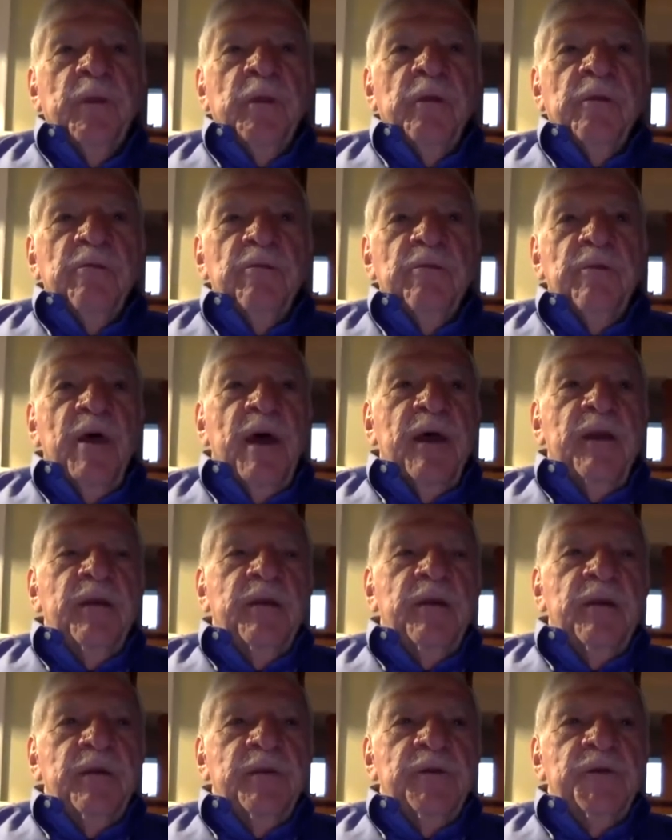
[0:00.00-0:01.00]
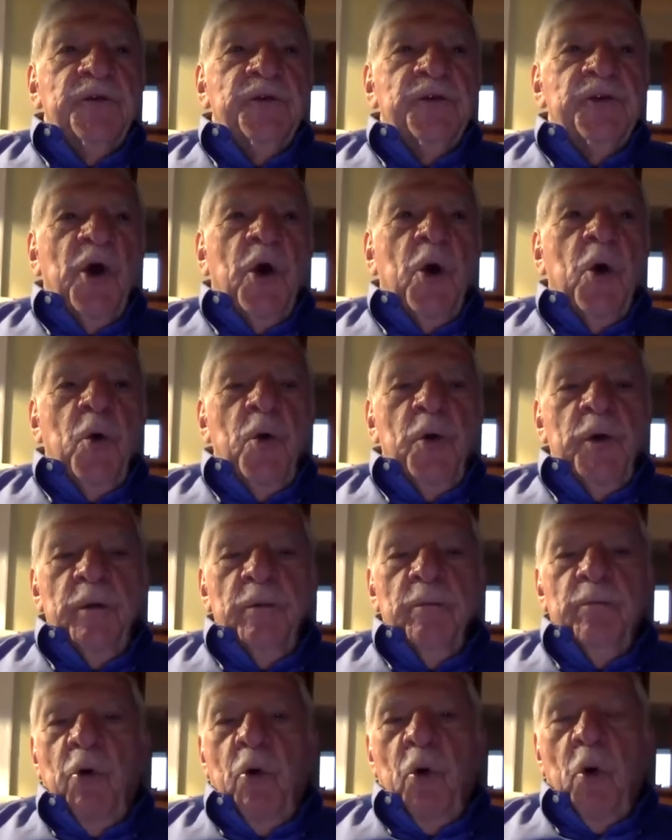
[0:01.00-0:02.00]
that is so
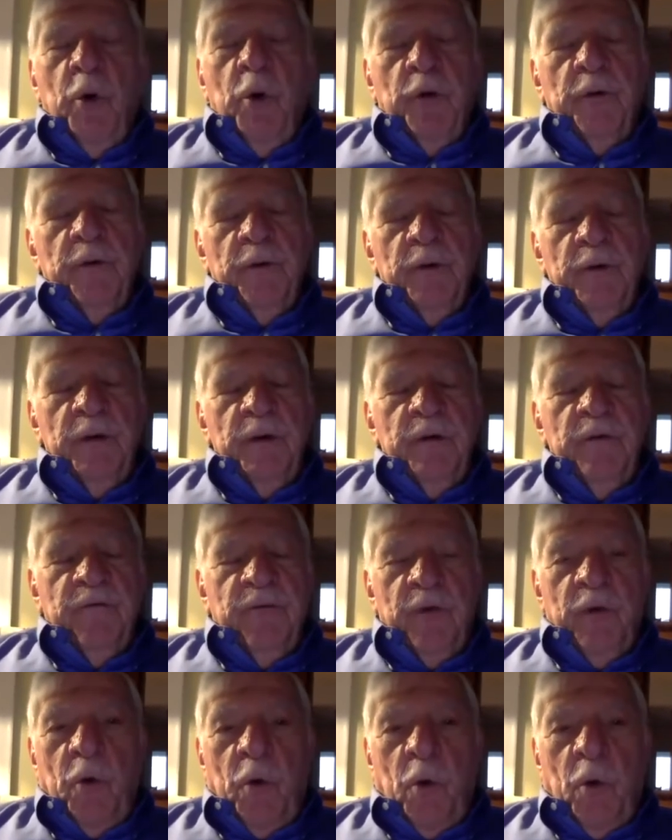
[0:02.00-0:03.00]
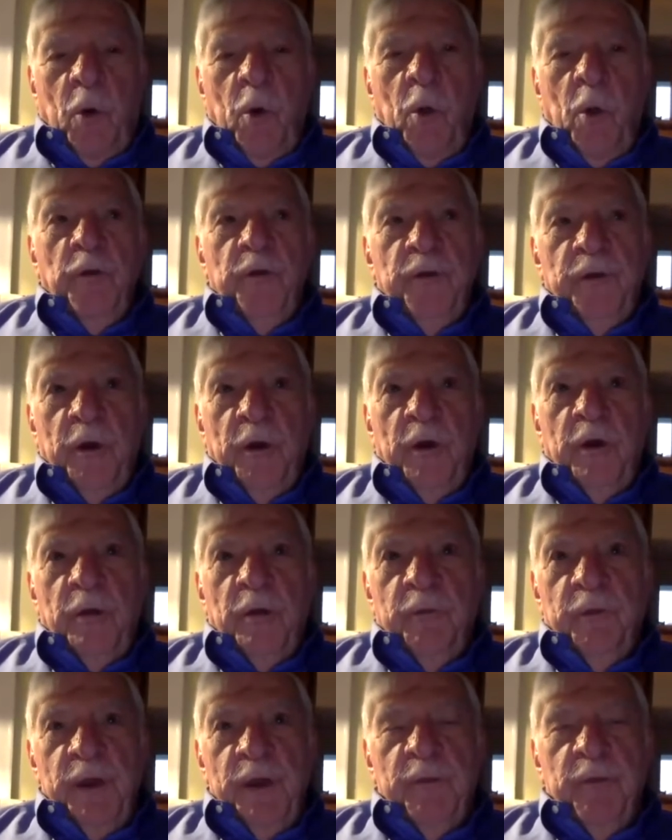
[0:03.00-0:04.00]
important for all
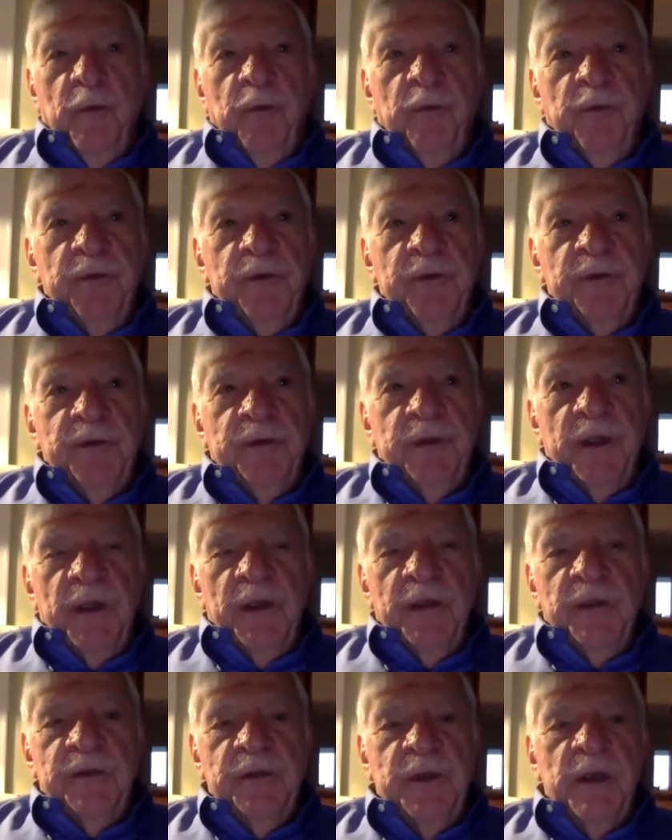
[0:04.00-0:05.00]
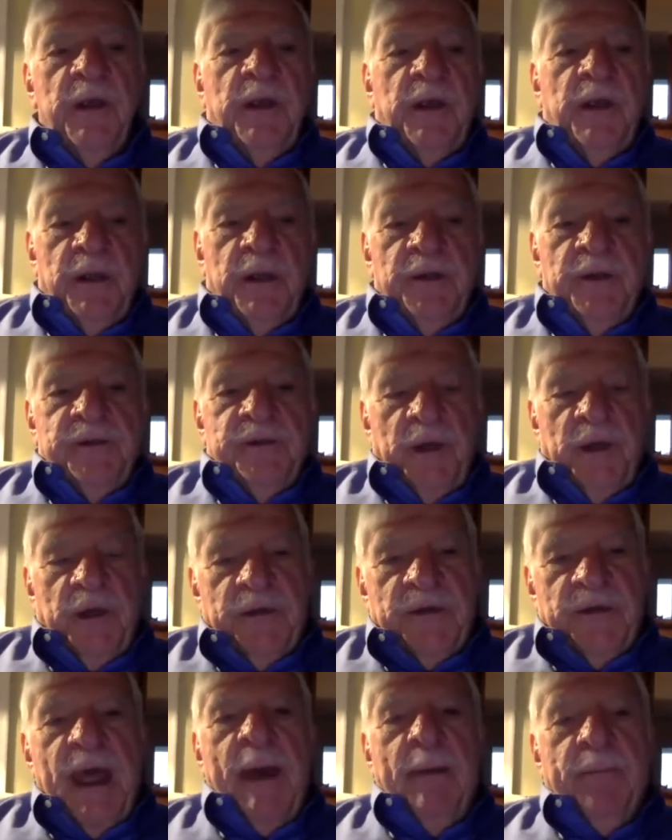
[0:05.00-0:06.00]
young people these days, it's
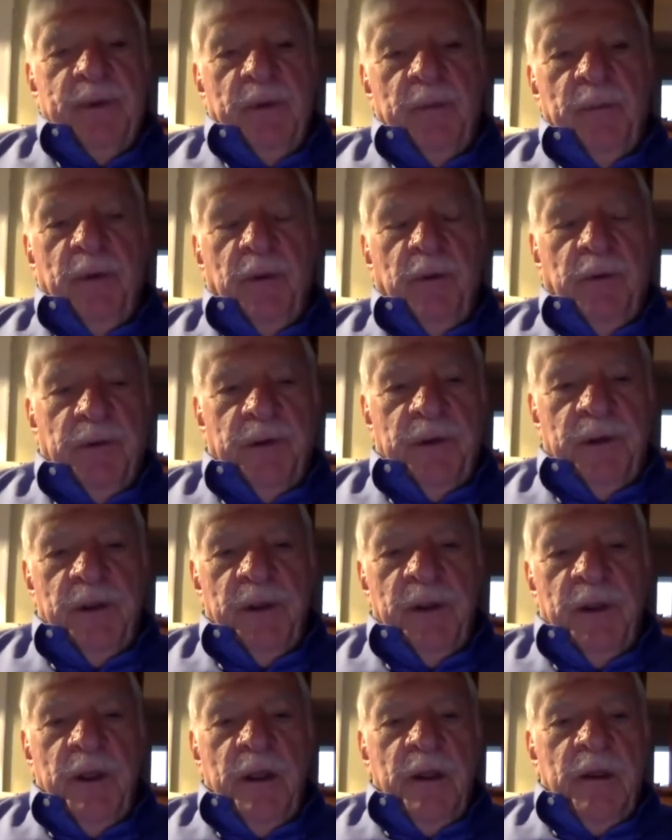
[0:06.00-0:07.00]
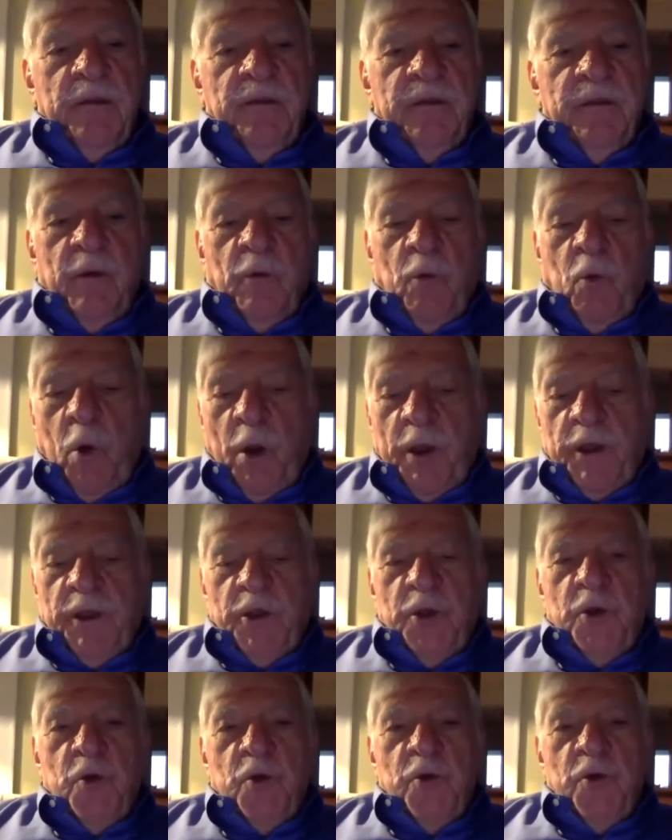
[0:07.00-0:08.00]
adaptability that what
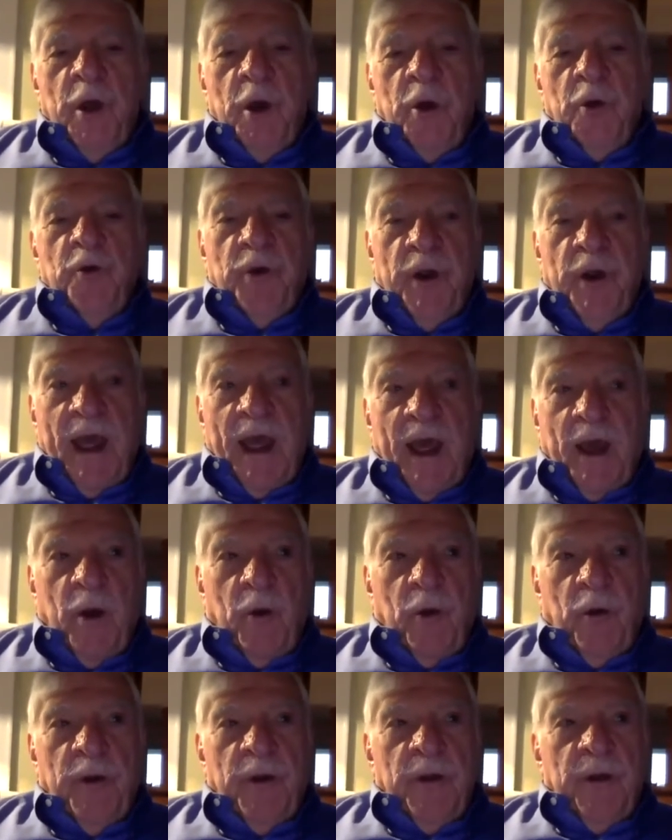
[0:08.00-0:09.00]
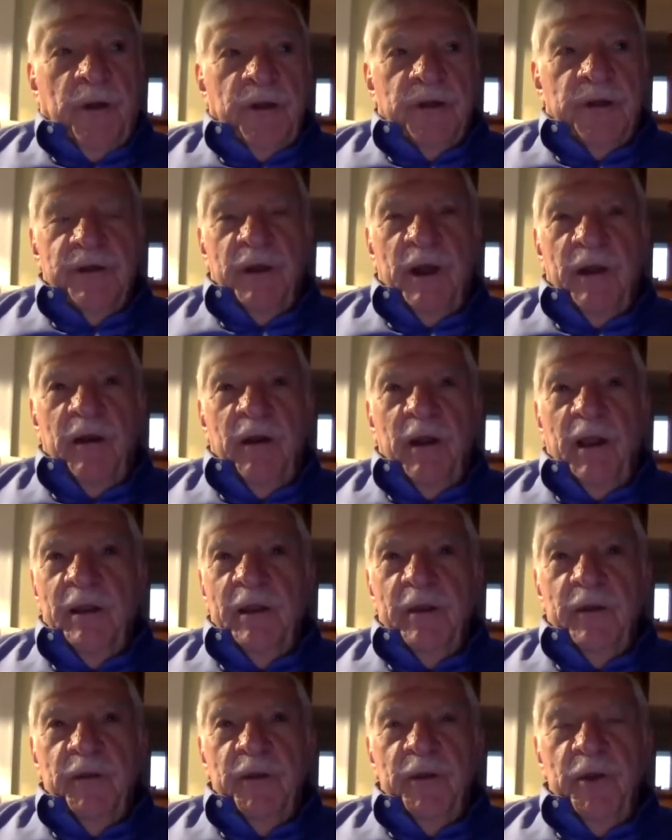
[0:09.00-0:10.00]
you know now is not like
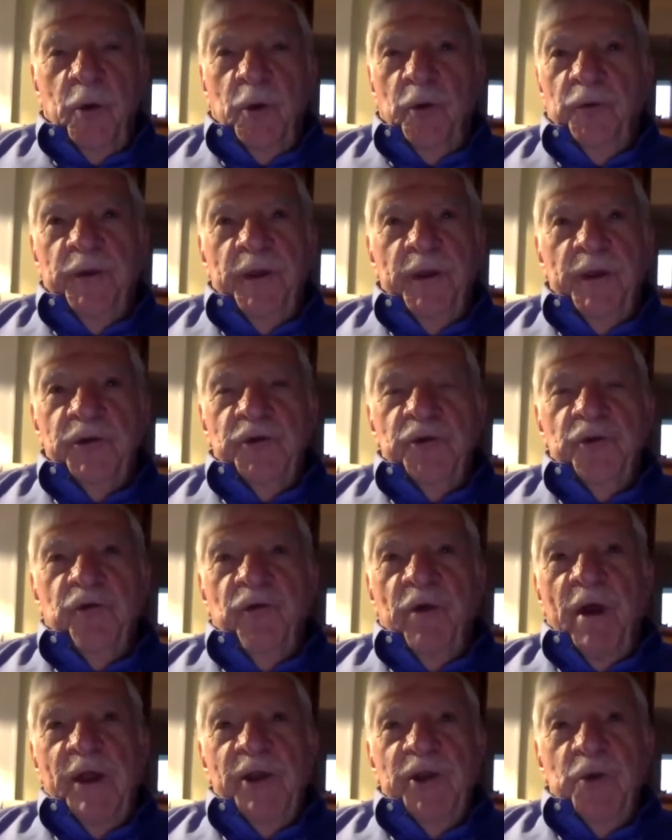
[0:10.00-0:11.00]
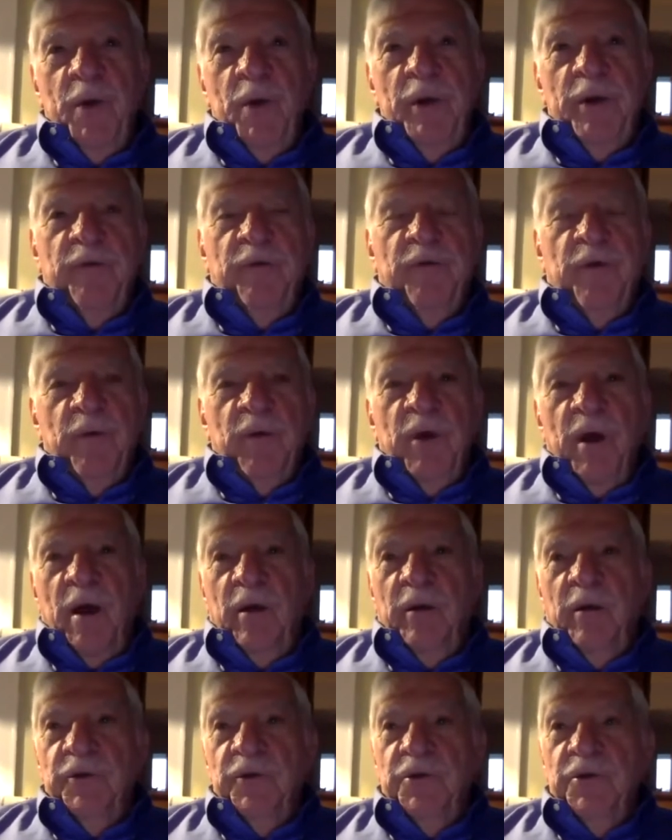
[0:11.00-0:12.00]
in the old days. You graduated from
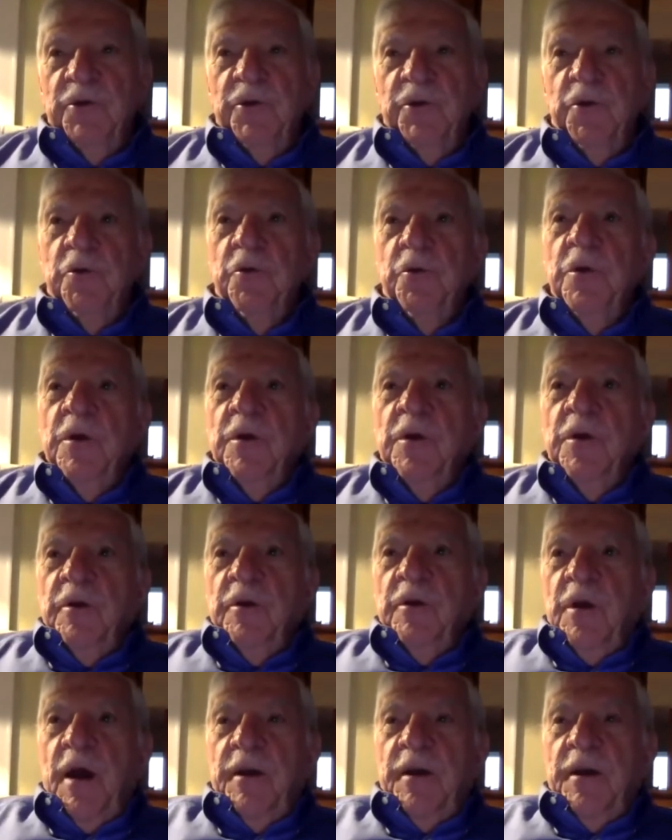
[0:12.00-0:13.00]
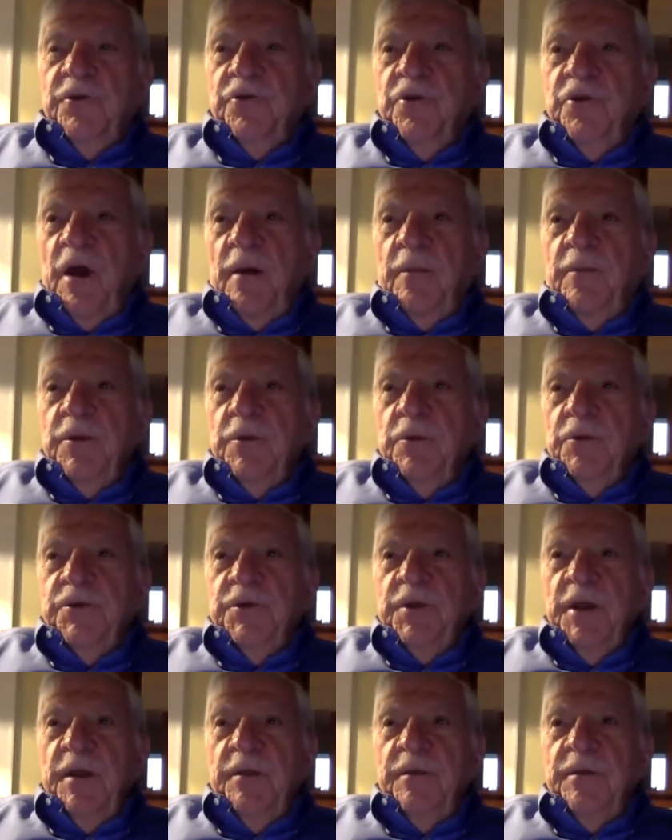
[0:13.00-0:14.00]
college and you got a job and you
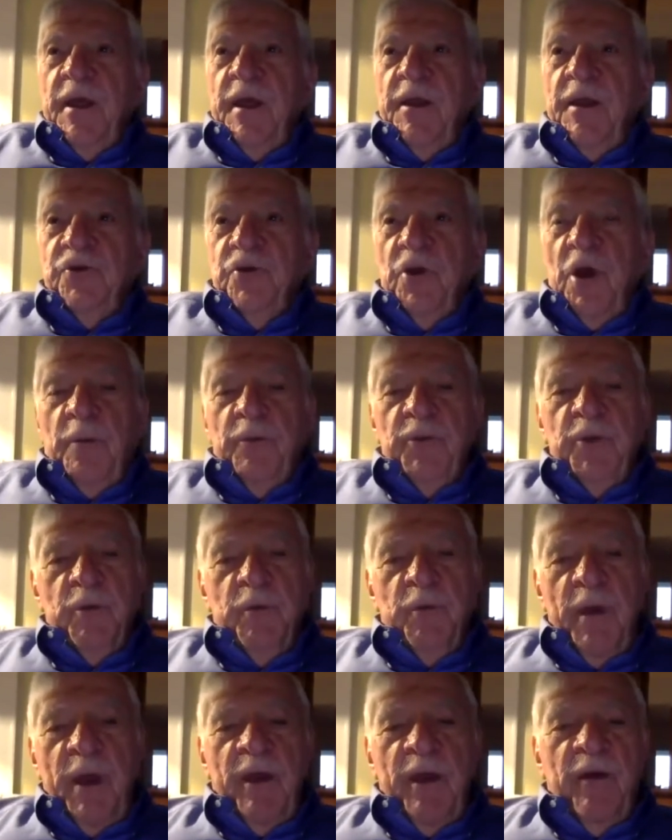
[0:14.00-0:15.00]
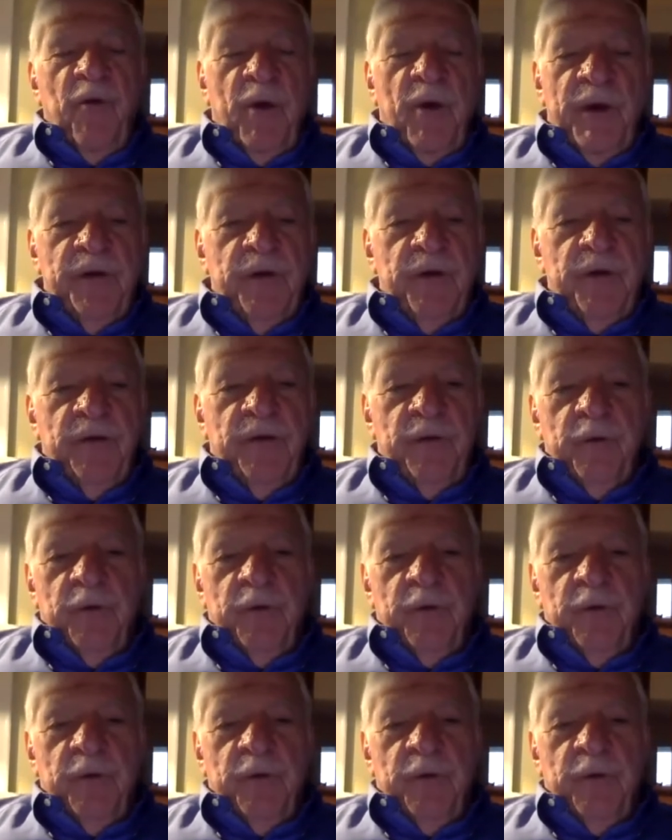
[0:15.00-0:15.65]
stayed in that job. You may have went to a